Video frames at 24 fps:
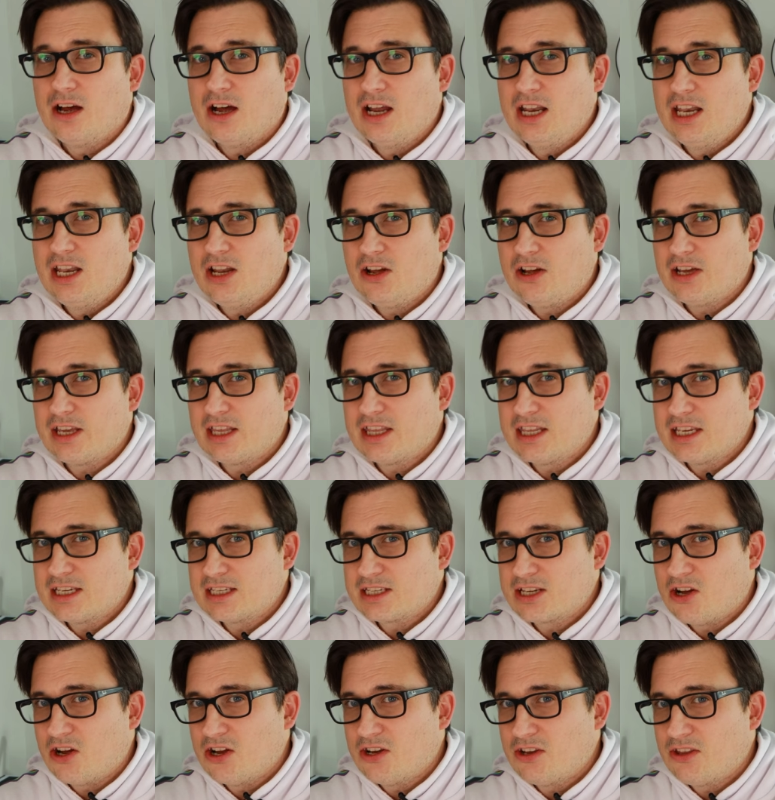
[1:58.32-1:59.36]
I like
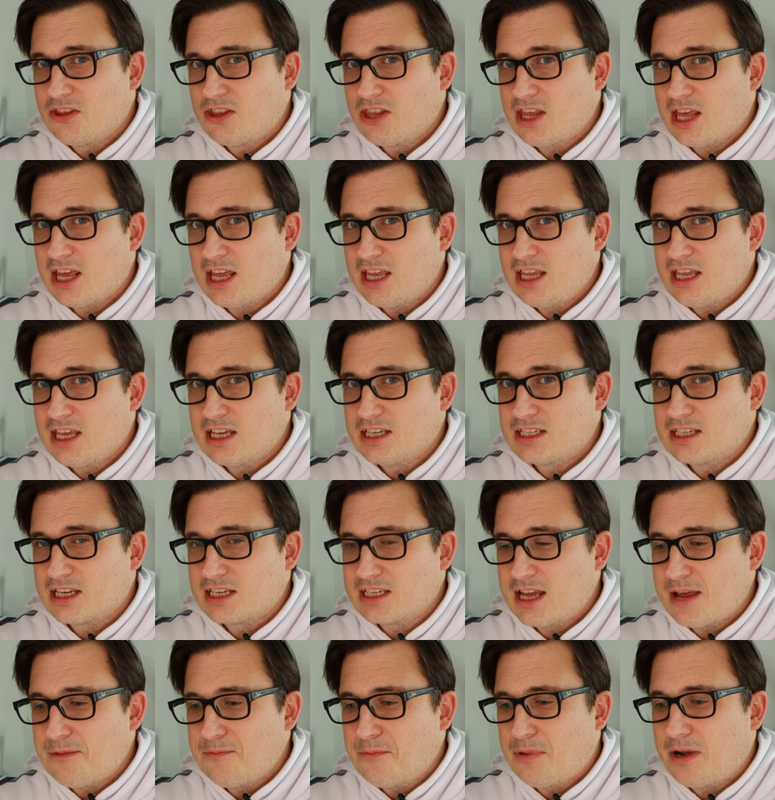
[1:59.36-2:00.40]
this kind of thing. It's a
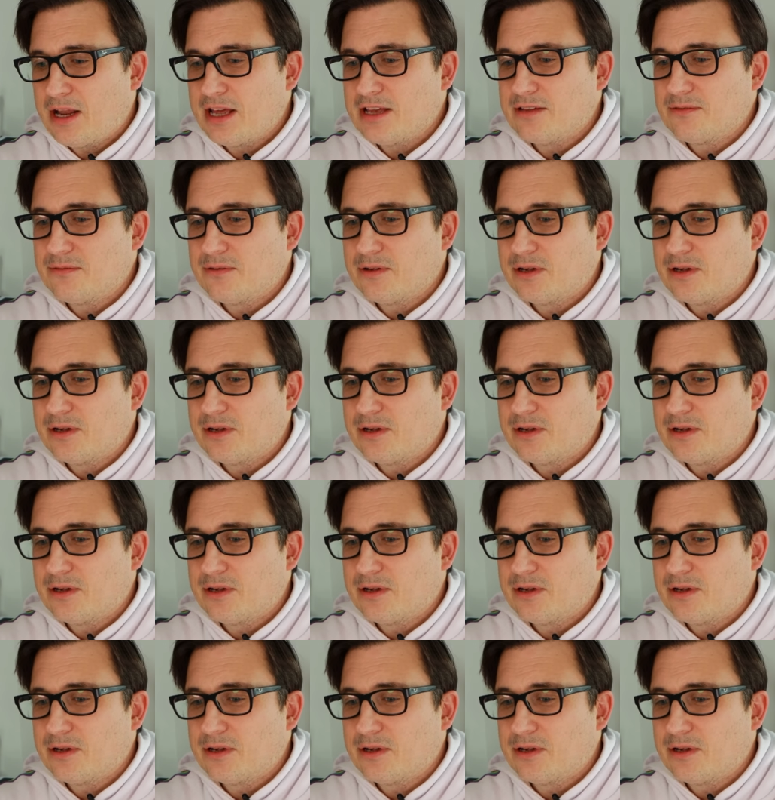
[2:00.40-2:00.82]
template